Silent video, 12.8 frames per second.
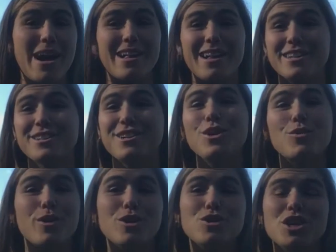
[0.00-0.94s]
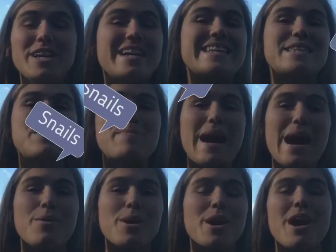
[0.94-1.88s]
biological erosion is the
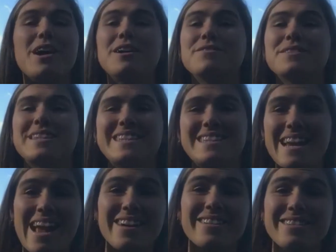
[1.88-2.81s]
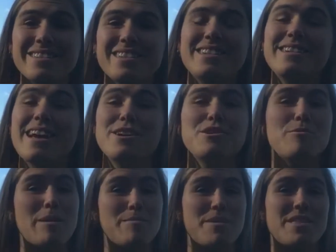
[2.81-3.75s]
power of snails. Now you
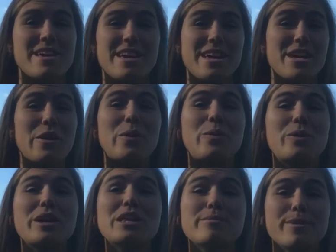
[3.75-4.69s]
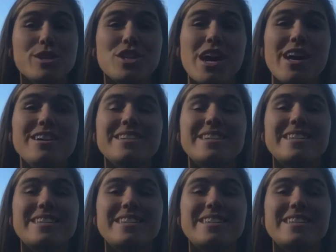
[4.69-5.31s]
might be thinking, really, Michelle,